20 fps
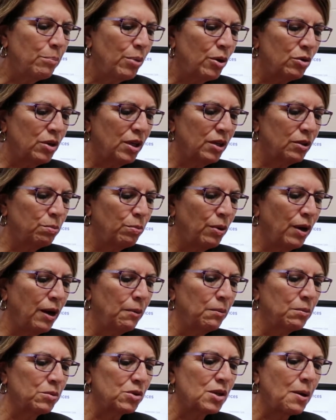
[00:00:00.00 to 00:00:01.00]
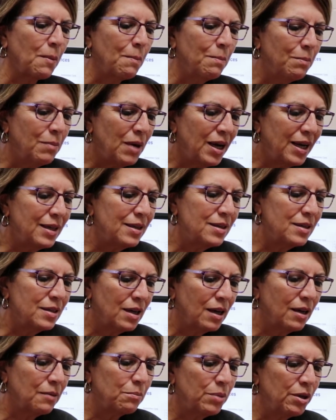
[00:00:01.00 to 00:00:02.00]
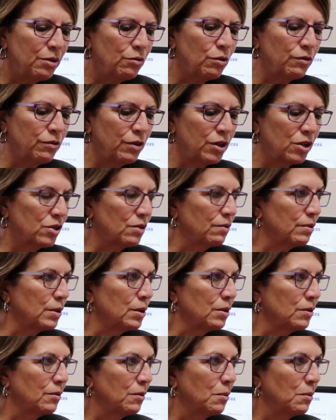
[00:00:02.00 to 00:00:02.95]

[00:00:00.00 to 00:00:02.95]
bone health problems might not be reversible,